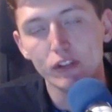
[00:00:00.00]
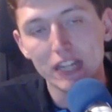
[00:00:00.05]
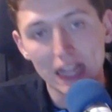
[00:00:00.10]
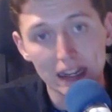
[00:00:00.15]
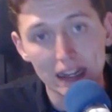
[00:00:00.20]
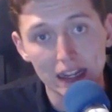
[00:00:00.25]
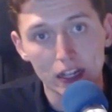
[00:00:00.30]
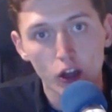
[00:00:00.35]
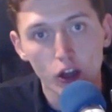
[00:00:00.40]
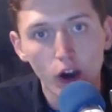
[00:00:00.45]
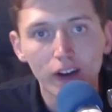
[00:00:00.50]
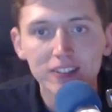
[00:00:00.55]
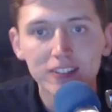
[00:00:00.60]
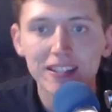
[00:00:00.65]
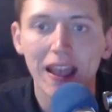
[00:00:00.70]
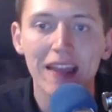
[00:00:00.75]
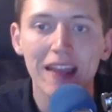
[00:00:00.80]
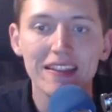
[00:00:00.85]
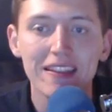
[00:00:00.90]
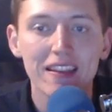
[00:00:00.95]
related
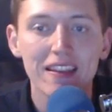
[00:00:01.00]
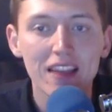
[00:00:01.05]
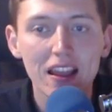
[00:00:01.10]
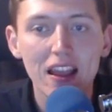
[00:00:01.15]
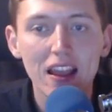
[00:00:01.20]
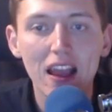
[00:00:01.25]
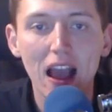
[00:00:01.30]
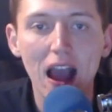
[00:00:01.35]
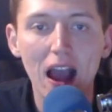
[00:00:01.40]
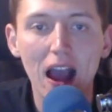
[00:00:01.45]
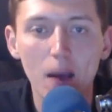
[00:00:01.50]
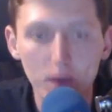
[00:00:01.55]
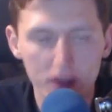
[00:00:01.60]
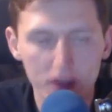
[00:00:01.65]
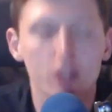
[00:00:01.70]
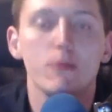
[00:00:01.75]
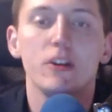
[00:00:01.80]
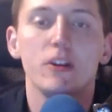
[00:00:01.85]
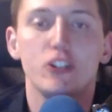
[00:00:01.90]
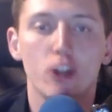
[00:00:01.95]
content. And we're
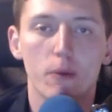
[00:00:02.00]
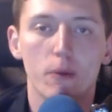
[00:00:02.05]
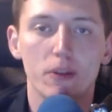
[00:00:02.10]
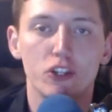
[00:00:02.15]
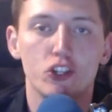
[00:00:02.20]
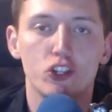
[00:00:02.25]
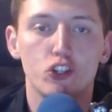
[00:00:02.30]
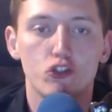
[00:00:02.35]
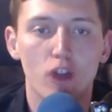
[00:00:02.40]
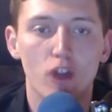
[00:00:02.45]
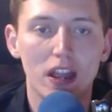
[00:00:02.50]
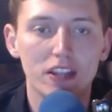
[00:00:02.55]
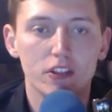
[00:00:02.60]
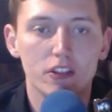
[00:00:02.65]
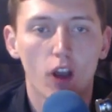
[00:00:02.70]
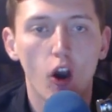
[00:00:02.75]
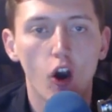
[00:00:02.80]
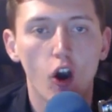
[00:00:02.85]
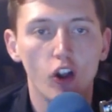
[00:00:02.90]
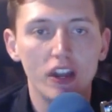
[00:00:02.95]
going to be jumping
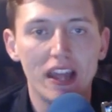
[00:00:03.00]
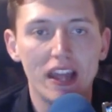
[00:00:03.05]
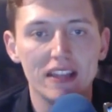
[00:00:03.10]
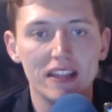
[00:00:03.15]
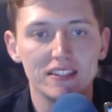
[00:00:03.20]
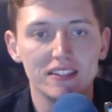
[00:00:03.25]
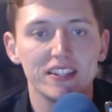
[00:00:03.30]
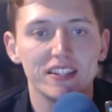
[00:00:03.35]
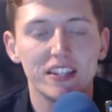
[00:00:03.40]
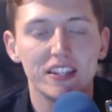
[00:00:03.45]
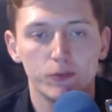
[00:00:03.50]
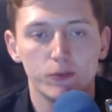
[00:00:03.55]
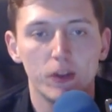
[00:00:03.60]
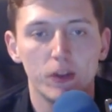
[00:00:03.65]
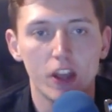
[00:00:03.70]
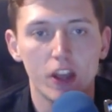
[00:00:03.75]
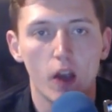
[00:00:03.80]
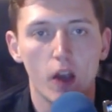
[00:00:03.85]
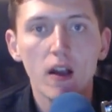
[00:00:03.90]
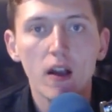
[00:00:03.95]
straight on into this
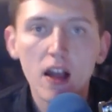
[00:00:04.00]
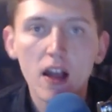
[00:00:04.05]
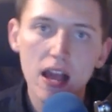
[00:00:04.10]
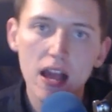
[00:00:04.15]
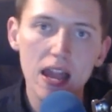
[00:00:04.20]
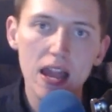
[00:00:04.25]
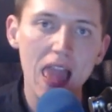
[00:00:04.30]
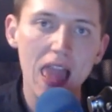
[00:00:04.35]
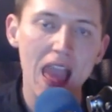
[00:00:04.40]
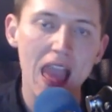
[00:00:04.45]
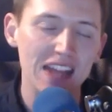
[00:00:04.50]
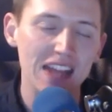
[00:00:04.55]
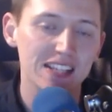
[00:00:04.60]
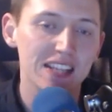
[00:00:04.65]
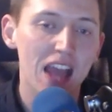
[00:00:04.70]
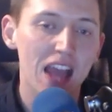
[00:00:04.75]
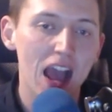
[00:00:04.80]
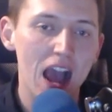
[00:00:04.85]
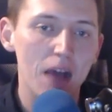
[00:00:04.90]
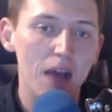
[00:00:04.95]
video.
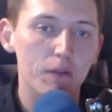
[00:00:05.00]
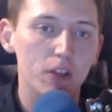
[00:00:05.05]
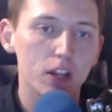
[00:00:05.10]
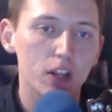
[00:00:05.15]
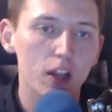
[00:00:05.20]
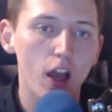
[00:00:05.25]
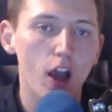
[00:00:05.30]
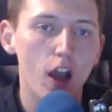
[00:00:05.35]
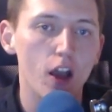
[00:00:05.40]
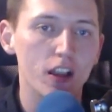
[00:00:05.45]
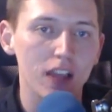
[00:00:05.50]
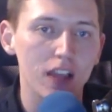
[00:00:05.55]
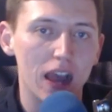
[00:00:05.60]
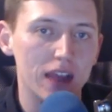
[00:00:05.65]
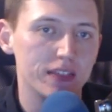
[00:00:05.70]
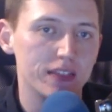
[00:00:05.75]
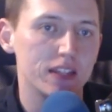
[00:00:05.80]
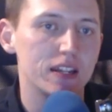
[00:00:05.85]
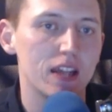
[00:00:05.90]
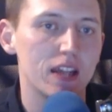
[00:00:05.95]
Let's have a look
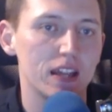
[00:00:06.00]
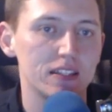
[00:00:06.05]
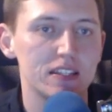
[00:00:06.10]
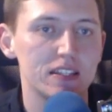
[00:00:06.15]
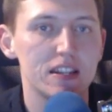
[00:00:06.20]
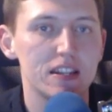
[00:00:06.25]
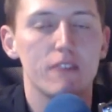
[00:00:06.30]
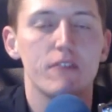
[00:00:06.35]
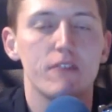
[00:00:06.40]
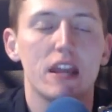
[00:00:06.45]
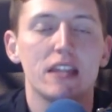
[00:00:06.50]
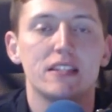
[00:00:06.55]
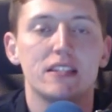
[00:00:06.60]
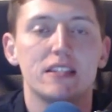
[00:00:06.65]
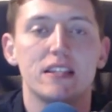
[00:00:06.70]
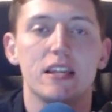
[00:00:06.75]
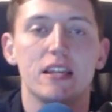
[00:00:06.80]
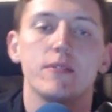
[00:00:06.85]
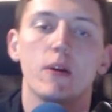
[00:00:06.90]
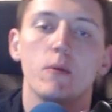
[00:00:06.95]
at the ninety-nine rated
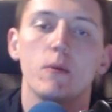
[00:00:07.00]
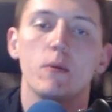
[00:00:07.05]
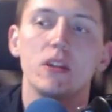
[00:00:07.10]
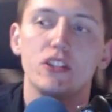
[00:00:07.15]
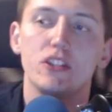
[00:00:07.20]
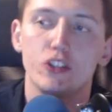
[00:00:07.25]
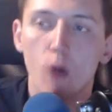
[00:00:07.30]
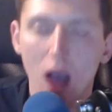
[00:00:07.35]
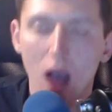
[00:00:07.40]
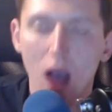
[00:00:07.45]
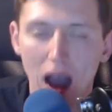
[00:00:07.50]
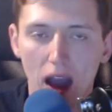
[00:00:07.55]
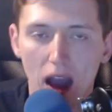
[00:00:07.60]
team that we do